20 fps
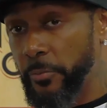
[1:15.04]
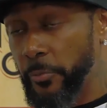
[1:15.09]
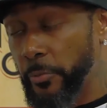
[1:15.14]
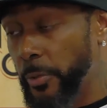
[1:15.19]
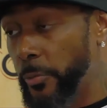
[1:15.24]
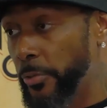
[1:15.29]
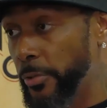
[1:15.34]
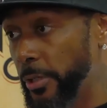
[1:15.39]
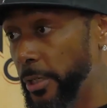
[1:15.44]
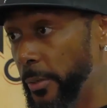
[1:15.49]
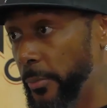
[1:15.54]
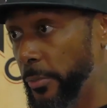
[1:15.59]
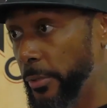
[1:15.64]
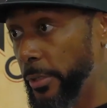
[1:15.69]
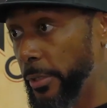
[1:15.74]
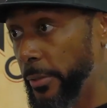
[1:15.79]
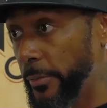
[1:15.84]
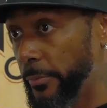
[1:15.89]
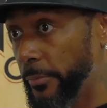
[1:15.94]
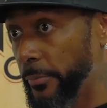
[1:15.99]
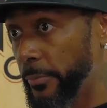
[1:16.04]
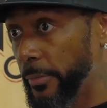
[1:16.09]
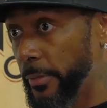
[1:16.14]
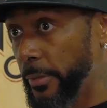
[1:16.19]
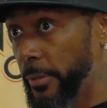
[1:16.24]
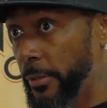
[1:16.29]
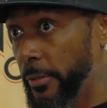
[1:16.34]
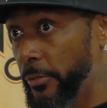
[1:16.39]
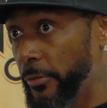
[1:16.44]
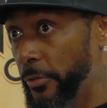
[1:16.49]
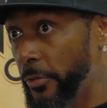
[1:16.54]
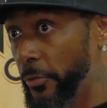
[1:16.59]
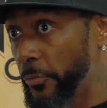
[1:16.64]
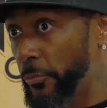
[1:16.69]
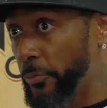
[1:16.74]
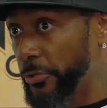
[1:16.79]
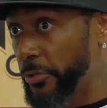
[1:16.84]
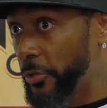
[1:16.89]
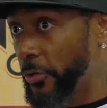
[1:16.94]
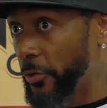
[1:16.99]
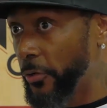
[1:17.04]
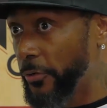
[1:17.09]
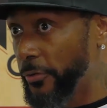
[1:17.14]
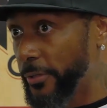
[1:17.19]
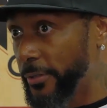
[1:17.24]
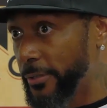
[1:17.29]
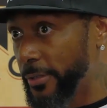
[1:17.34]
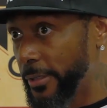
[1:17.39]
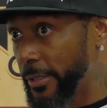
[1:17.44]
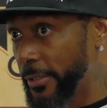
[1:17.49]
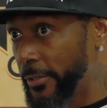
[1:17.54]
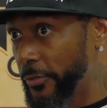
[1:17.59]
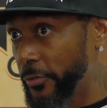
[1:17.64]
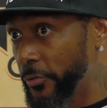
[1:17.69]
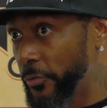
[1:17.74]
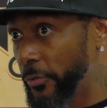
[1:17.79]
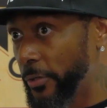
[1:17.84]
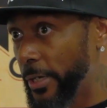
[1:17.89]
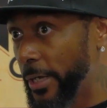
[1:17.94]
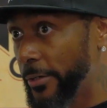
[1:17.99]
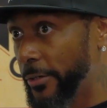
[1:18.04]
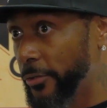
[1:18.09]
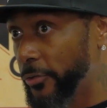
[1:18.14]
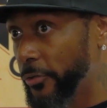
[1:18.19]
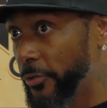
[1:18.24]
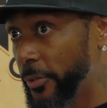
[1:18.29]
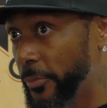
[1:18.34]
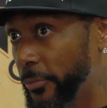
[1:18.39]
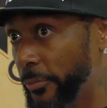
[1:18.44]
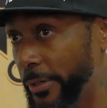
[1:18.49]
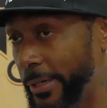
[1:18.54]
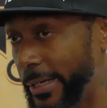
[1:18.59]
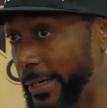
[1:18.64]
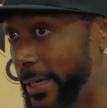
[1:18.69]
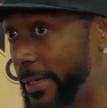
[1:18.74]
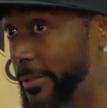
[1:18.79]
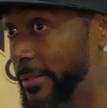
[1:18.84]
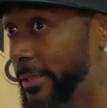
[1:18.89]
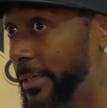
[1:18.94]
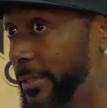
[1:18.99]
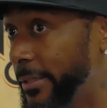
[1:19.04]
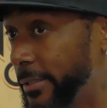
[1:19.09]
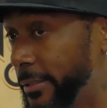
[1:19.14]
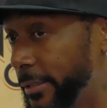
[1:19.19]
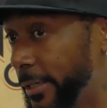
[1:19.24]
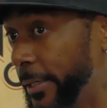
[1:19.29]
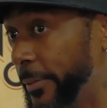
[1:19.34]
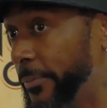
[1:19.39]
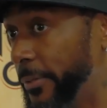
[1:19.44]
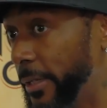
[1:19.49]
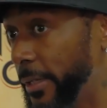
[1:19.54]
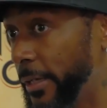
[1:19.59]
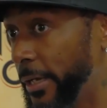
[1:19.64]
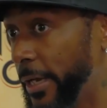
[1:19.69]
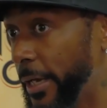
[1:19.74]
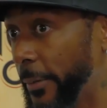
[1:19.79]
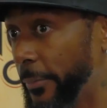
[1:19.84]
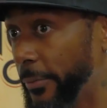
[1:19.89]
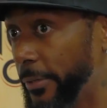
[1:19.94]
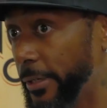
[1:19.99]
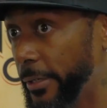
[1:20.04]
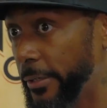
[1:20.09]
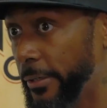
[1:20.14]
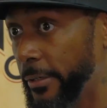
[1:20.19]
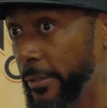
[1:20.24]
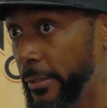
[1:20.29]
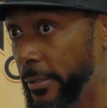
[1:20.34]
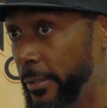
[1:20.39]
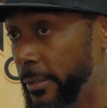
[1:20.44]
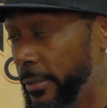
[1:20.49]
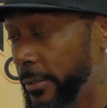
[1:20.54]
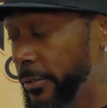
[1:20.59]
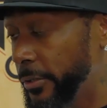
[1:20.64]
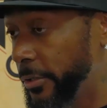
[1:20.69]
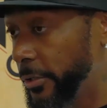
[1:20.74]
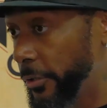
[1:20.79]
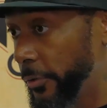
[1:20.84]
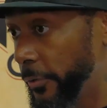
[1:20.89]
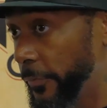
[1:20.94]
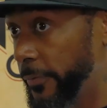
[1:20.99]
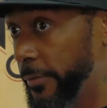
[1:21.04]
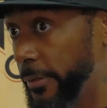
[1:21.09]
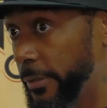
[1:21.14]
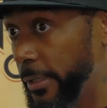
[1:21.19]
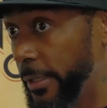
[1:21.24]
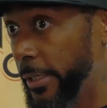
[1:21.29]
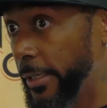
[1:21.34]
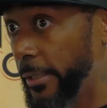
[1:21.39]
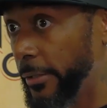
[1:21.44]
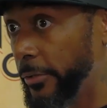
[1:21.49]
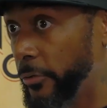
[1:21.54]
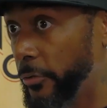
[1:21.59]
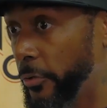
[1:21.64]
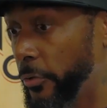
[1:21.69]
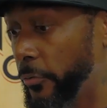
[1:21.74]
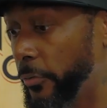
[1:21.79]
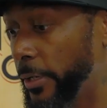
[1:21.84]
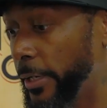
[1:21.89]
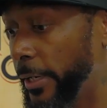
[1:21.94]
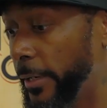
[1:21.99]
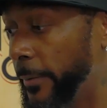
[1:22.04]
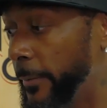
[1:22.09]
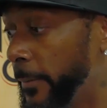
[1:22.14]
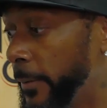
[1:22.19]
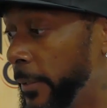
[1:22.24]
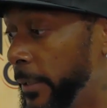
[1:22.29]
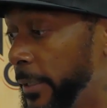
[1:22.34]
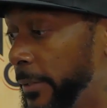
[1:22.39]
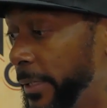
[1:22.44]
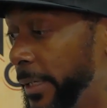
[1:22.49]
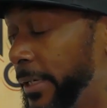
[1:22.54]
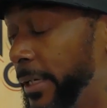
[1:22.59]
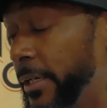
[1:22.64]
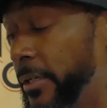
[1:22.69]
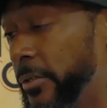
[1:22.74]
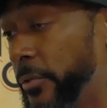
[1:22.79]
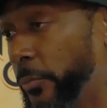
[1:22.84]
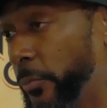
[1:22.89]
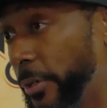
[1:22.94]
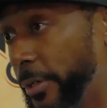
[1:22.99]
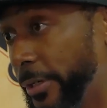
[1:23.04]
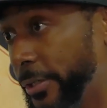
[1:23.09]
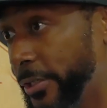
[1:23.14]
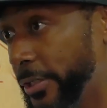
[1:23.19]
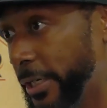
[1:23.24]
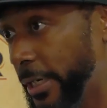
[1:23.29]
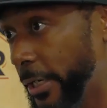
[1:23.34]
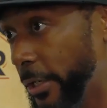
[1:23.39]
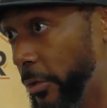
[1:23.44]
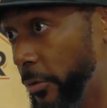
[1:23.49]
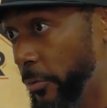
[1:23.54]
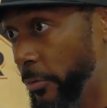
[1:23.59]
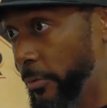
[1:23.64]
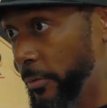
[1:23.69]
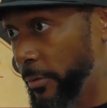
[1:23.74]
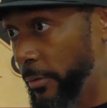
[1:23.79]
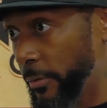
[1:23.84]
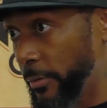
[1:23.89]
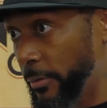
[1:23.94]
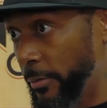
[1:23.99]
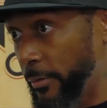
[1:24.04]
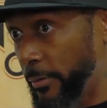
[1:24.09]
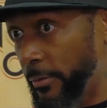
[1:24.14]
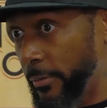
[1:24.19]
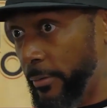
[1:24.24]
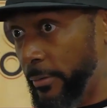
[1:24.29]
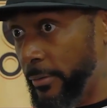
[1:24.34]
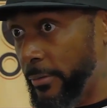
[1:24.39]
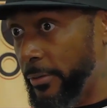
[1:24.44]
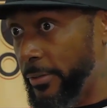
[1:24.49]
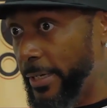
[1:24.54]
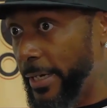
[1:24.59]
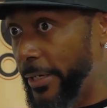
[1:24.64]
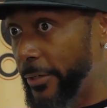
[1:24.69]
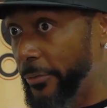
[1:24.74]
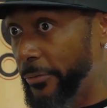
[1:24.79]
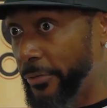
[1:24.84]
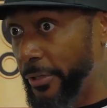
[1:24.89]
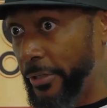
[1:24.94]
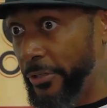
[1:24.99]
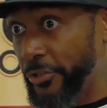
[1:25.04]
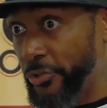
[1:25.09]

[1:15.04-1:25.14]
when we were coming up you know, which caused us to get into a lot of trouble. And I see the same thing happening to the youth today. You know, like they need somewhere to channel channel their